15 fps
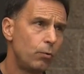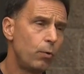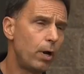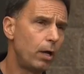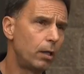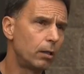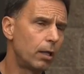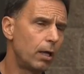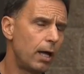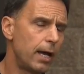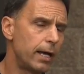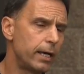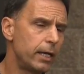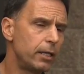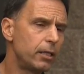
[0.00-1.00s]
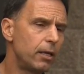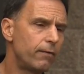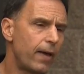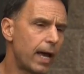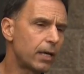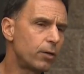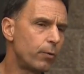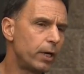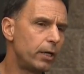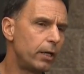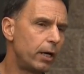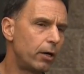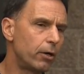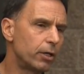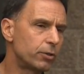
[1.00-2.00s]
Well, uh, in the
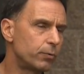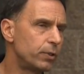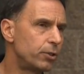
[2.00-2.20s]
evacuated areas,